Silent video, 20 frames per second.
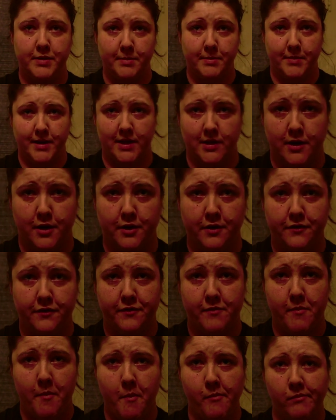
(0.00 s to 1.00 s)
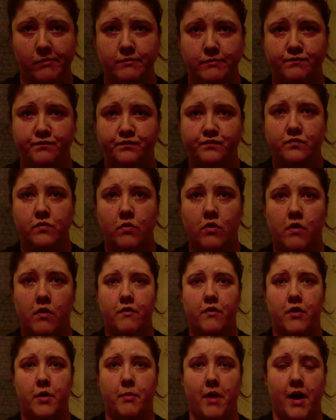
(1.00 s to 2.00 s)
would be Meatloaf.
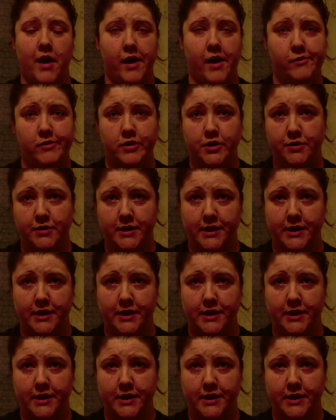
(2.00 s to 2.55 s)
From I